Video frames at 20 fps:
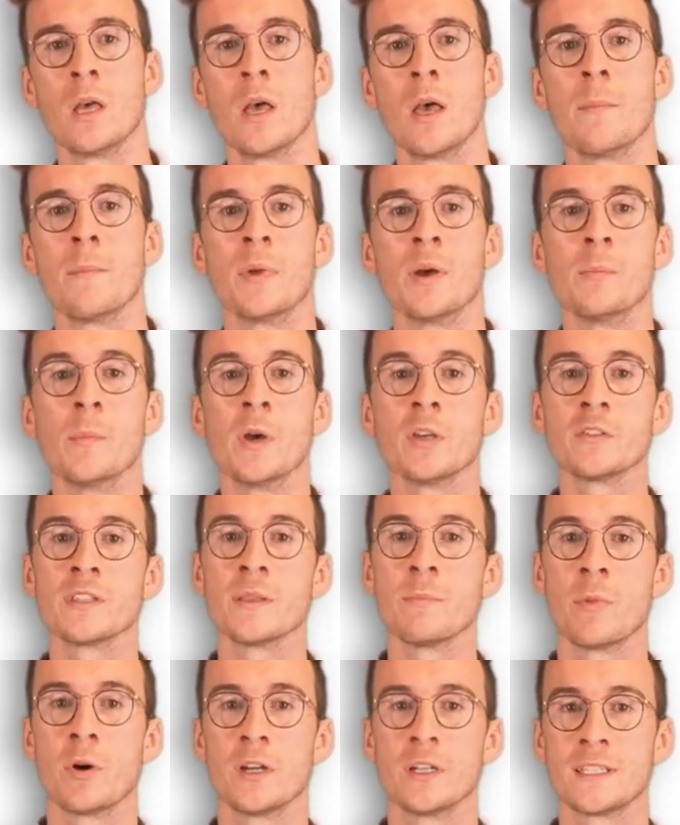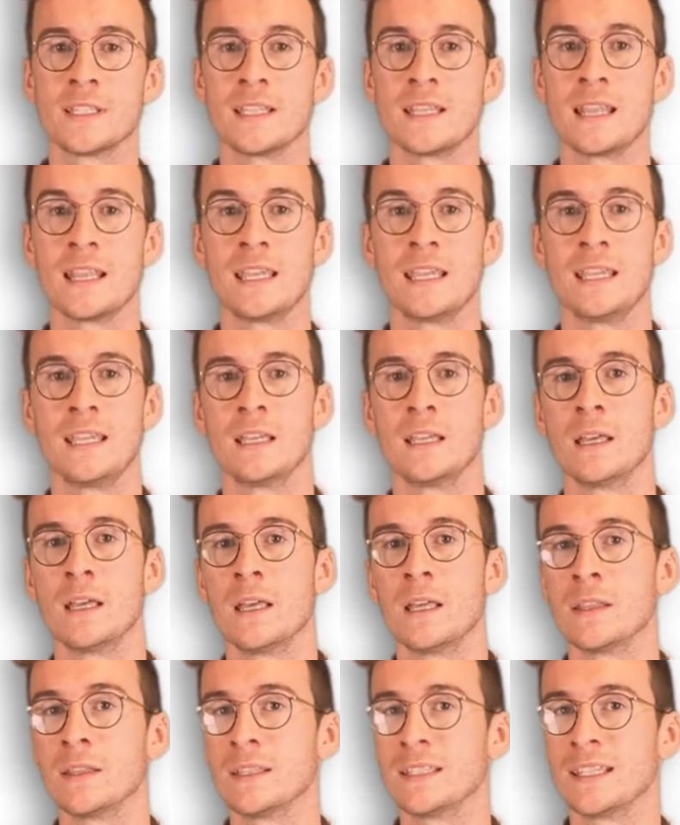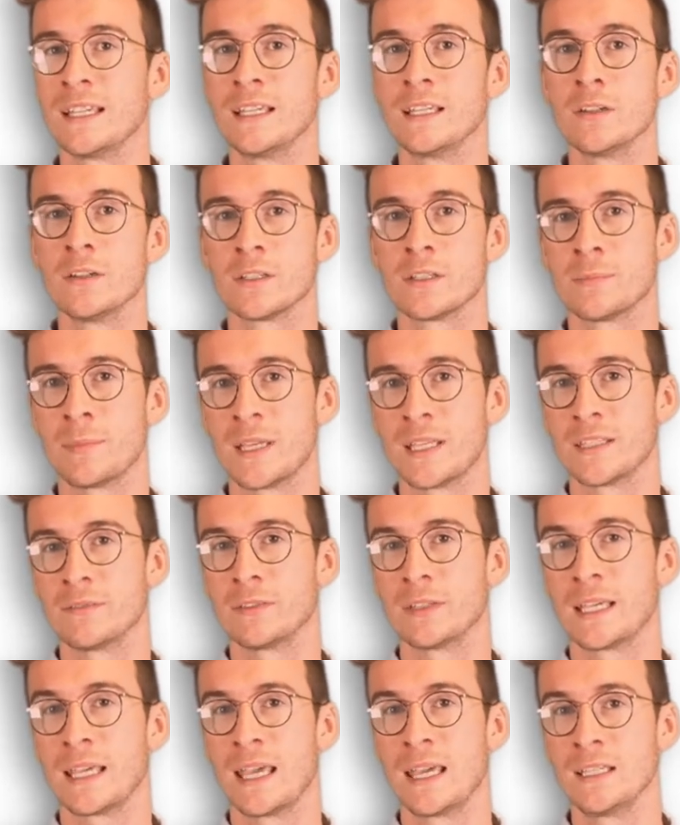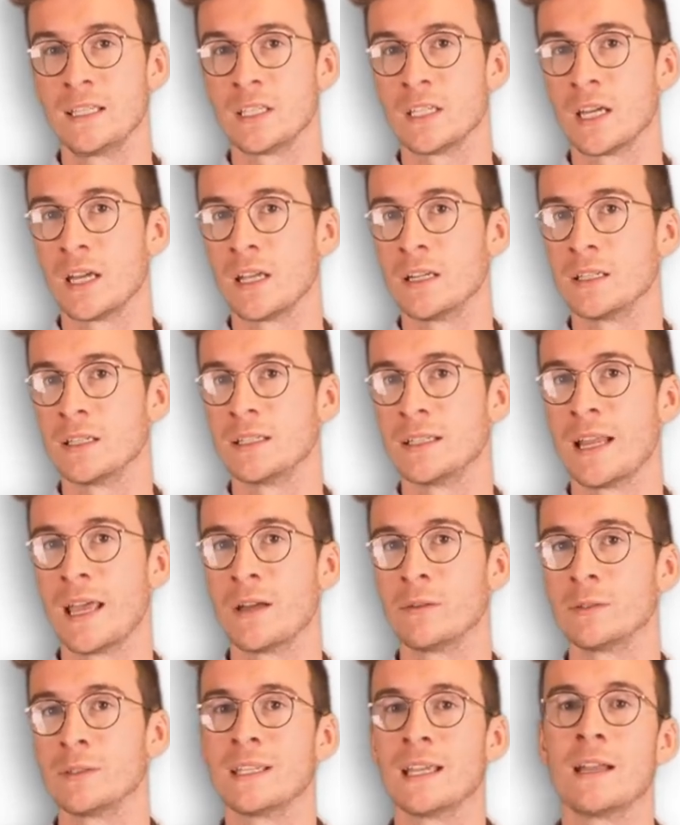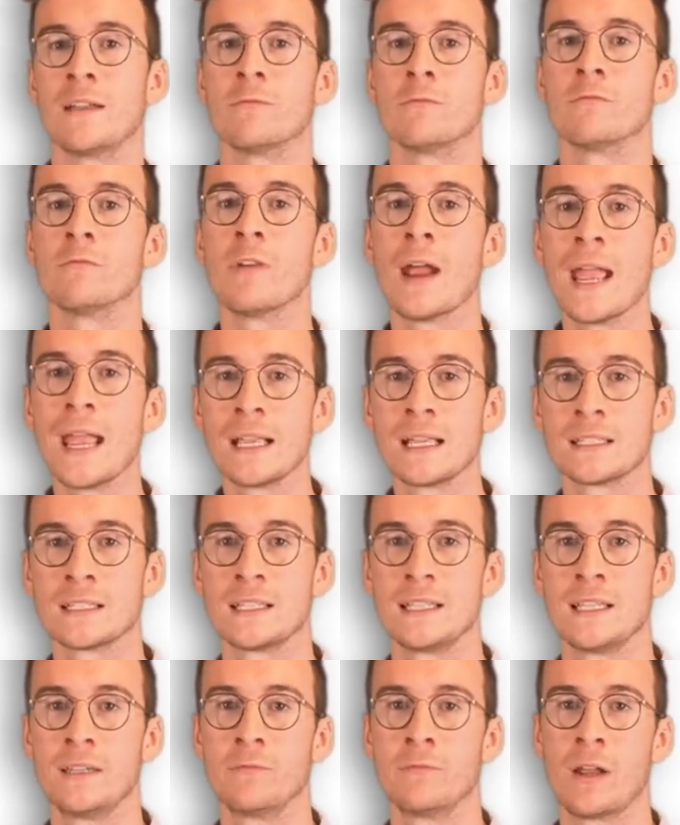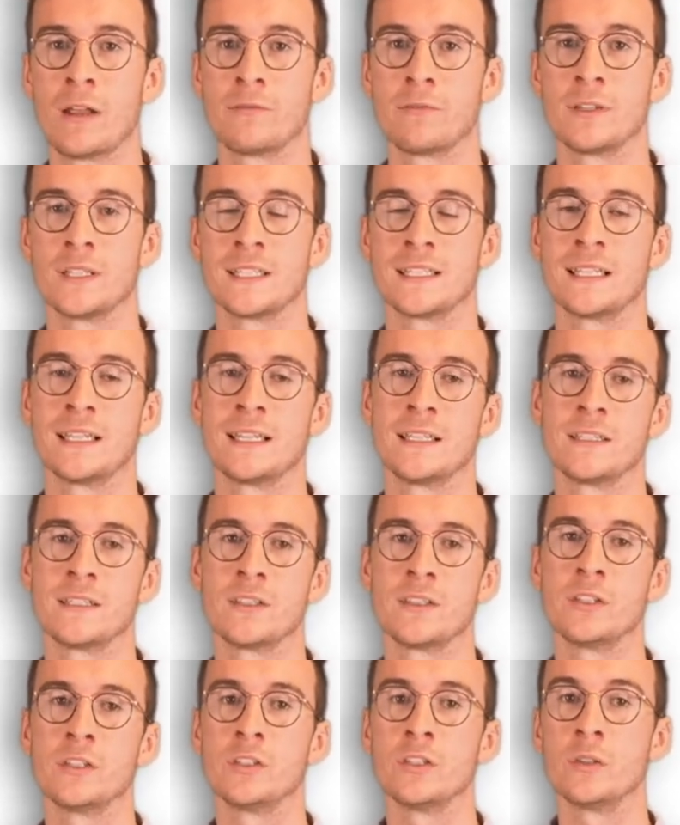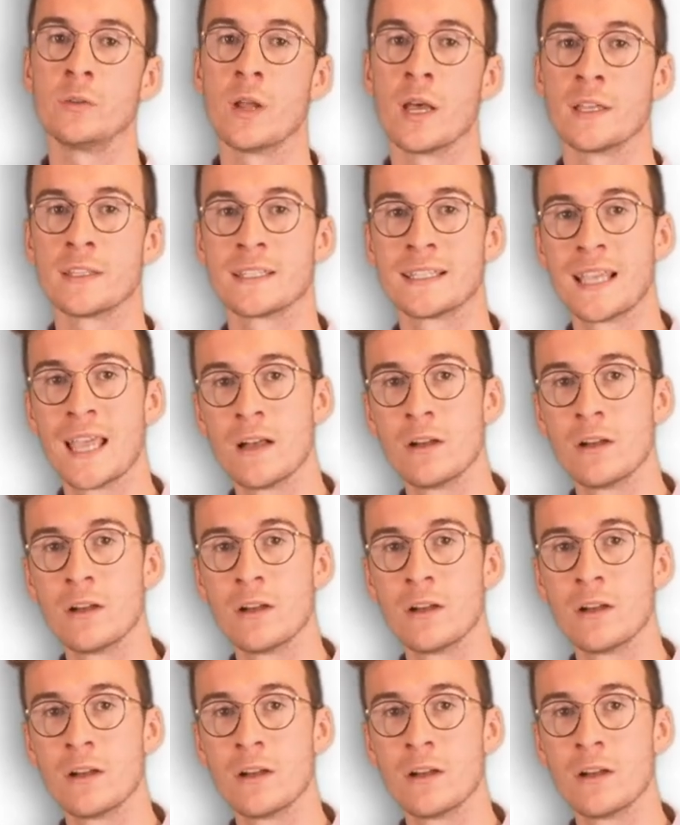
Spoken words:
But most importantly, the signal's specification now directly references the Do Not Sell